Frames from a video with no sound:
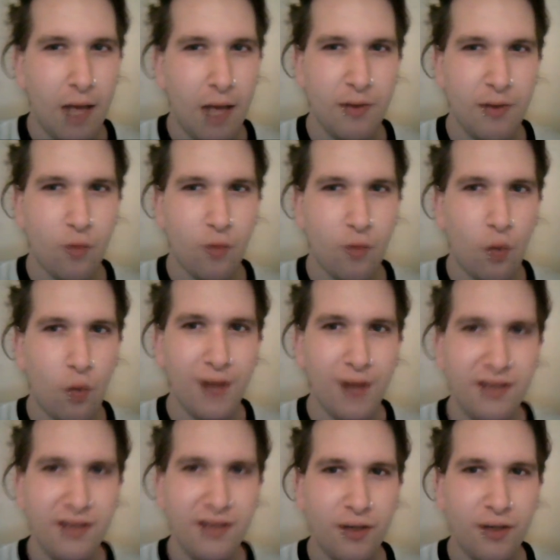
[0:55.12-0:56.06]
I mean,
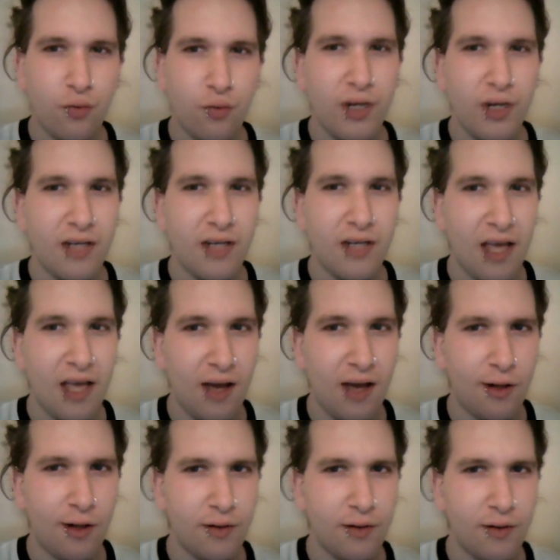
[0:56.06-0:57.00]
why did he create a
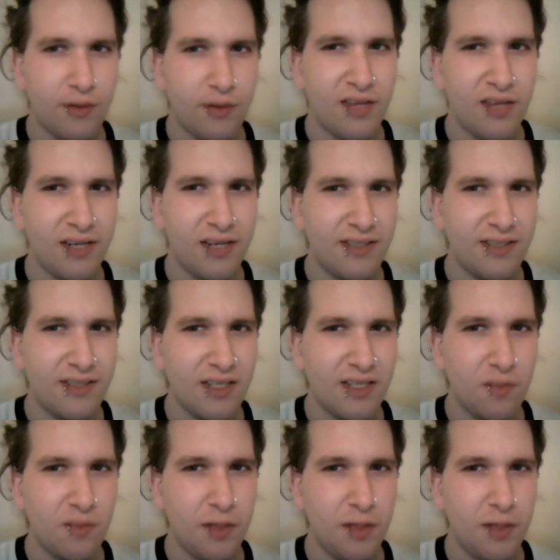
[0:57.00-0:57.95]
hell that he
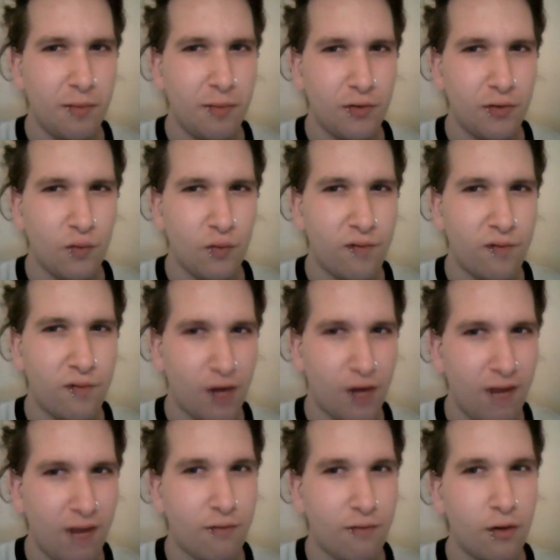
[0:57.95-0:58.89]
sends people to
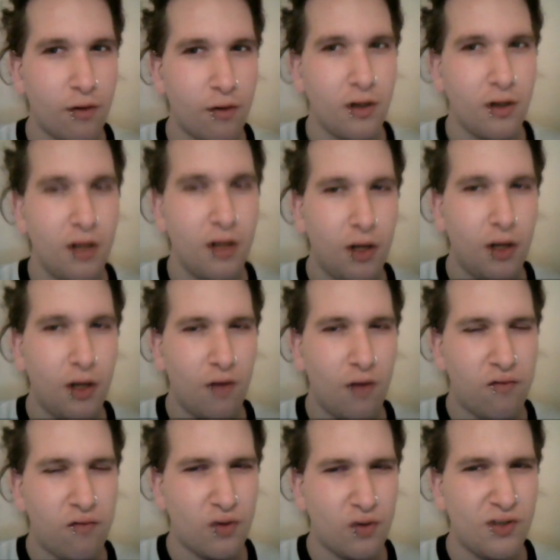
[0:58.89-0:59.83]
forever
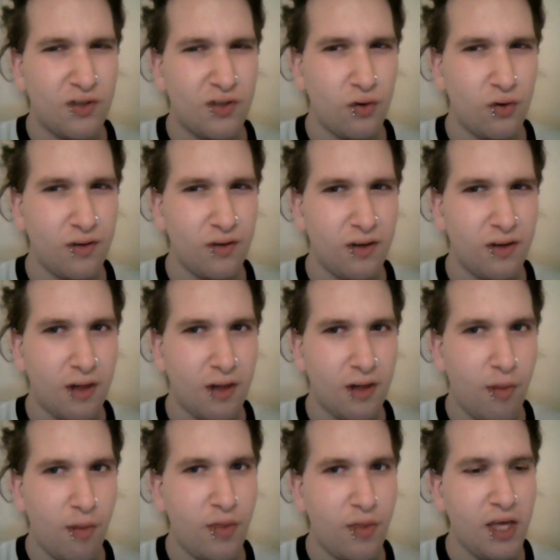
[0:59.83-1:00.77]
for certain
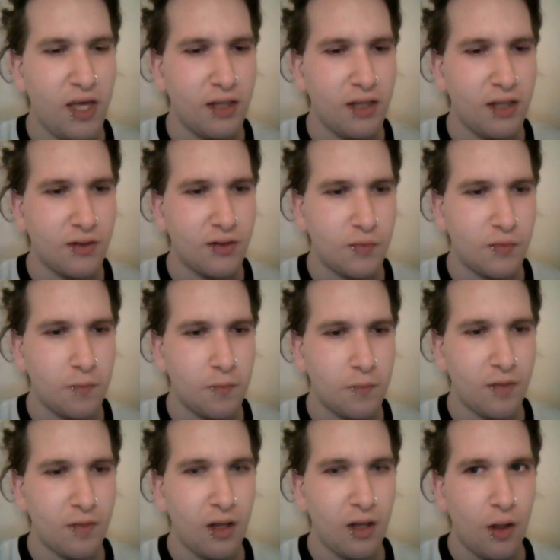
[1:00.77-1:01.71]
things
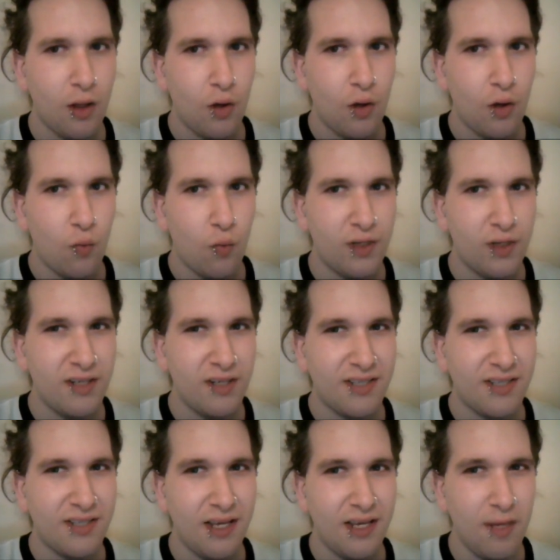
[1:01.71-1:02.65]
when it
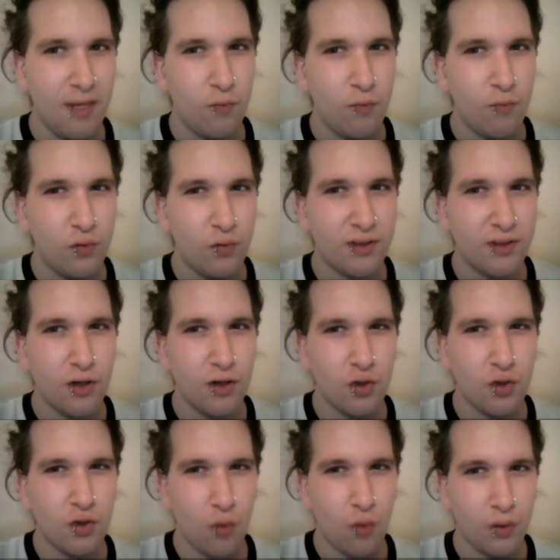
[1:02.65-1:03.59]
is him who is
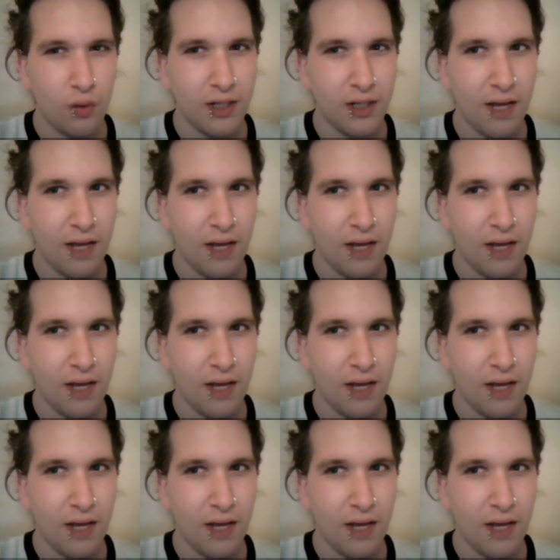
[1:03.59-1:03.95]
controlling